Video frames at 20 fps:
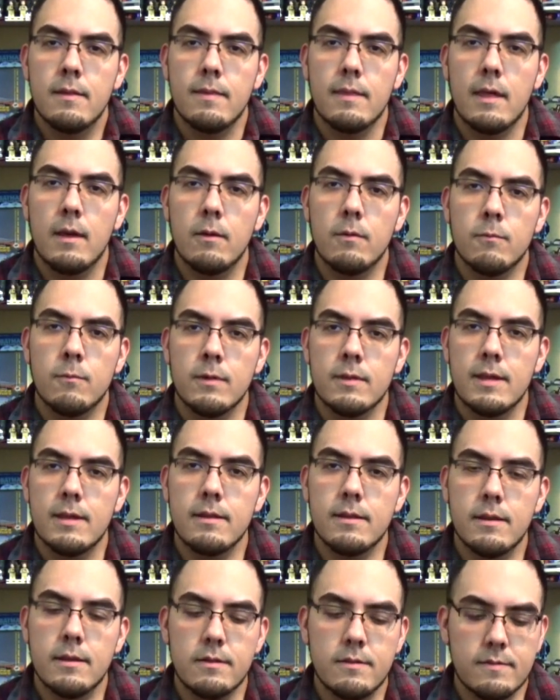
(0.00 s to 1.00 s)
That what
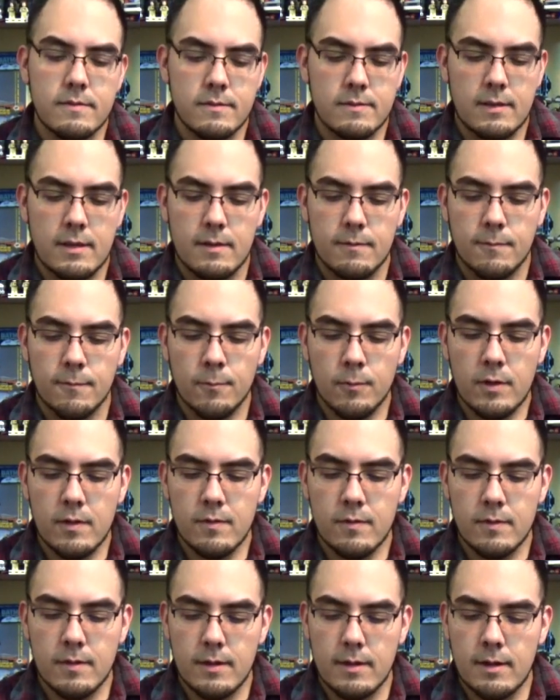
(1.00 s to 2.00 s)
that does is that
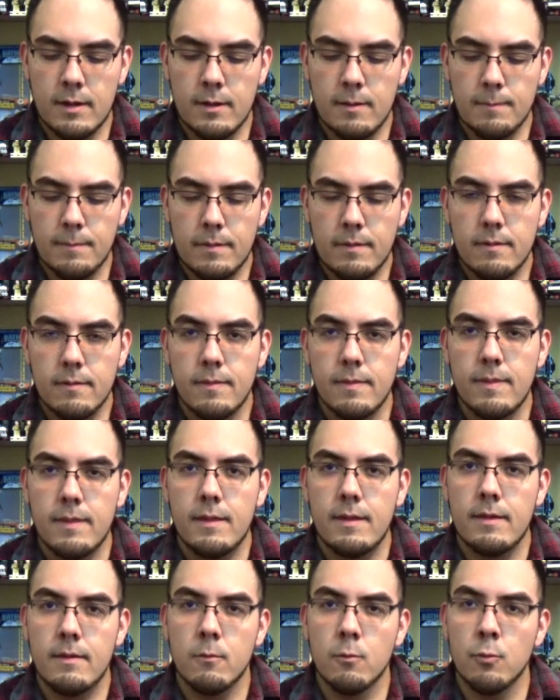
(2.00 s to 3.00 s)
frees up
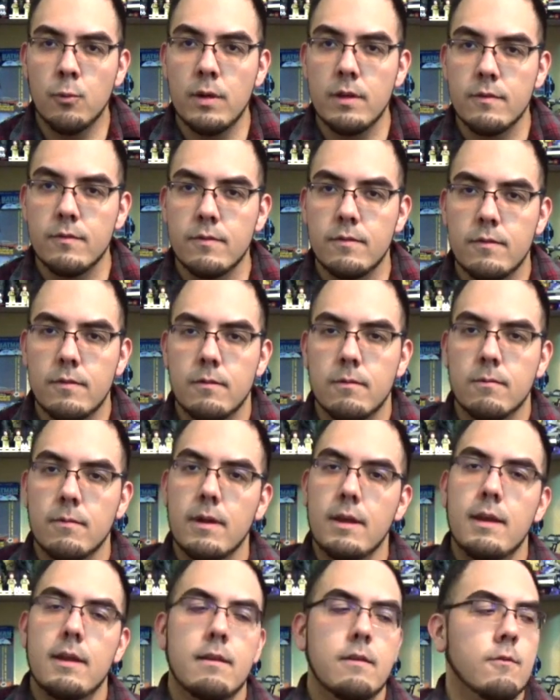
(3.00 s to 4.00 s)
the wrist,
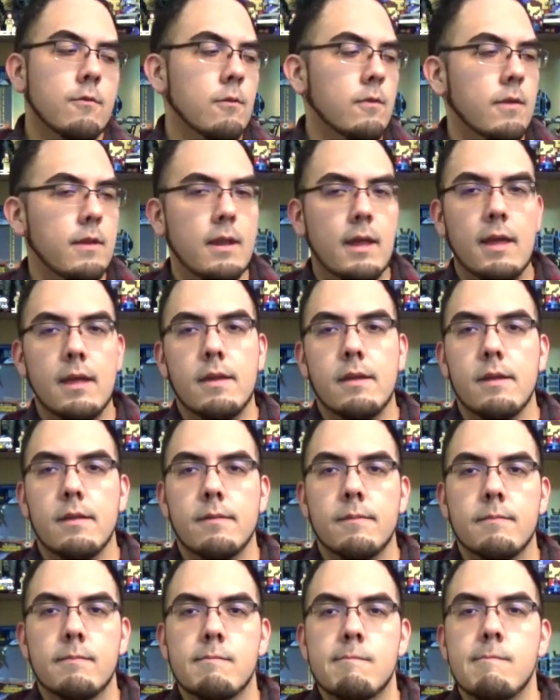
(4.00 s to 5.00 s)
right? So that I
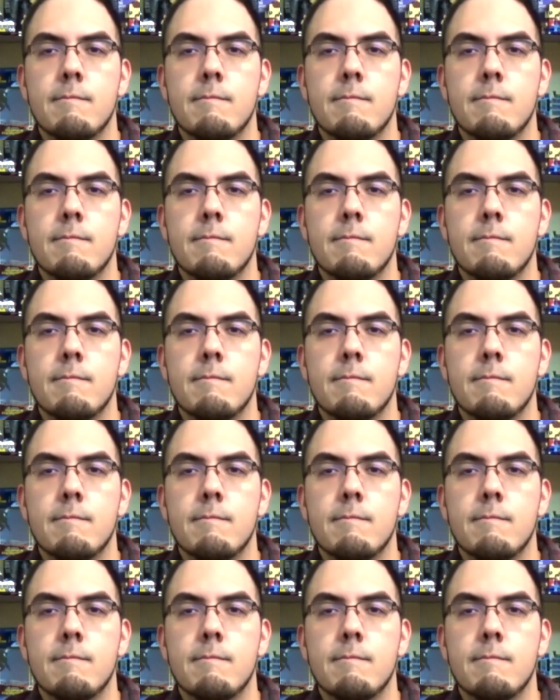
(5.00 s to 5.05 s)
can